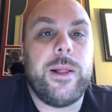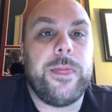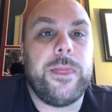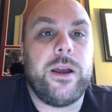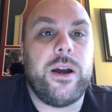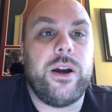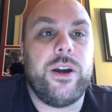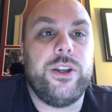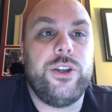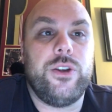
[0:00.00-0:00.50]

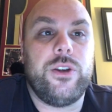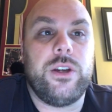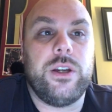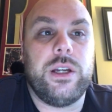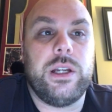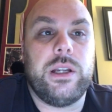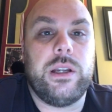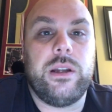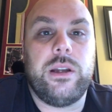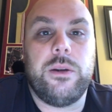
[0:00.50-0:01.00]
uh, you
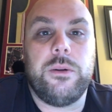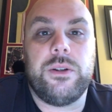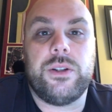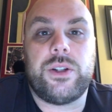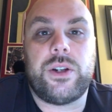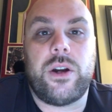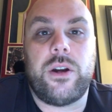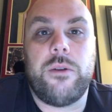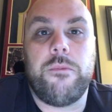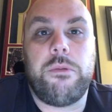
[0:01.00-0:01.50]
could uh,
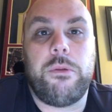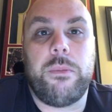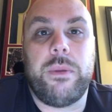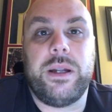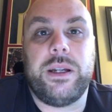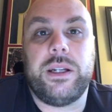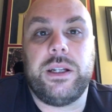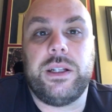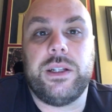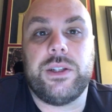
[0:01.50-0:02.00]
start
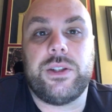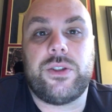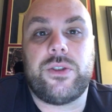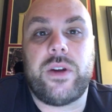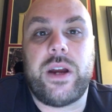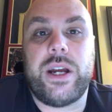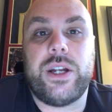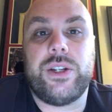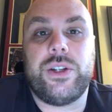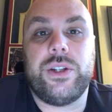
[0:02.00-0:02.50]
implementing this
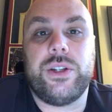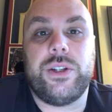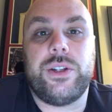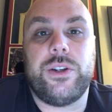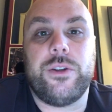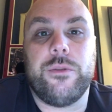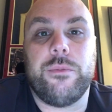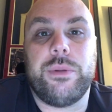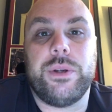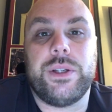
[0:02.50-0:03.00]
strategy into
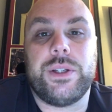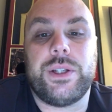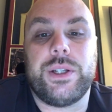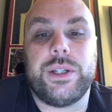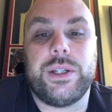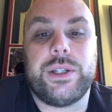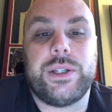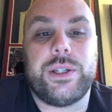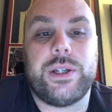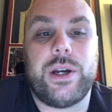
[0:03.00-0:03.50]
your
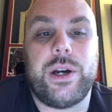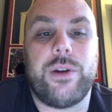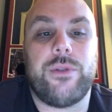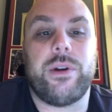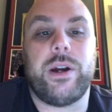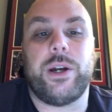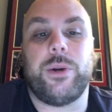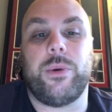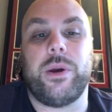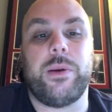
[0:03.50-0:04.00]
business uh,
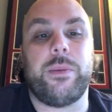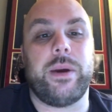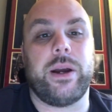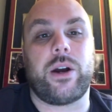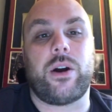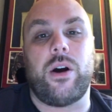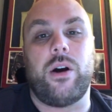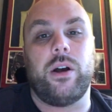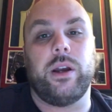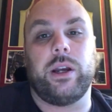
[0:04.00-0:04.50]
right away by
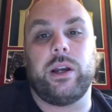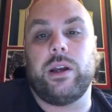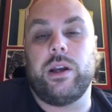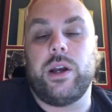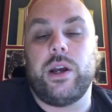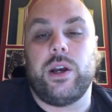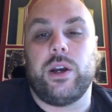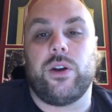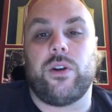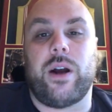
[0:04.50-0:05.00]
calling
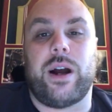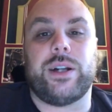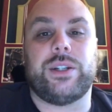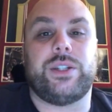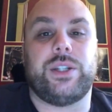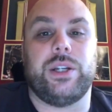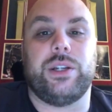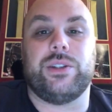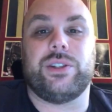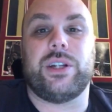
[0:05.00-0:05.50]
garage
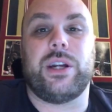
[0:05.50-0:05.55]
sales.